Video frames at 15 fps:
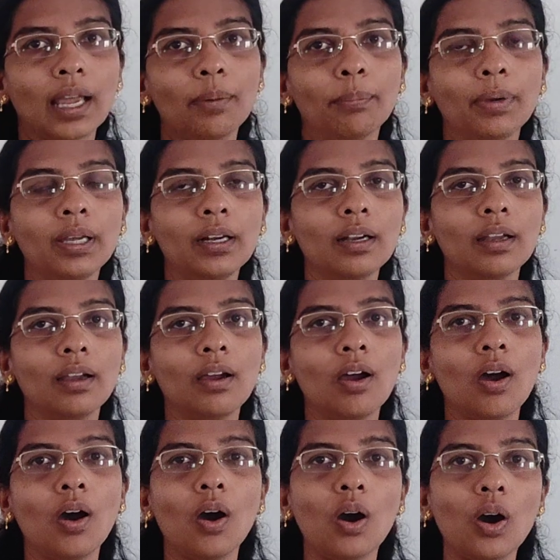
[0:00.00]
grammar,
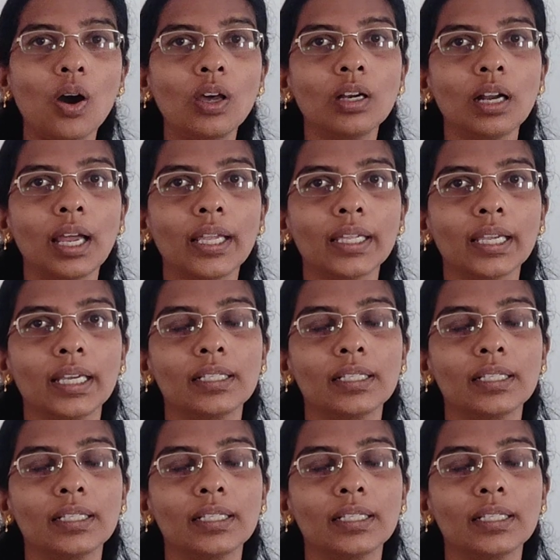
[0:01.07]
or I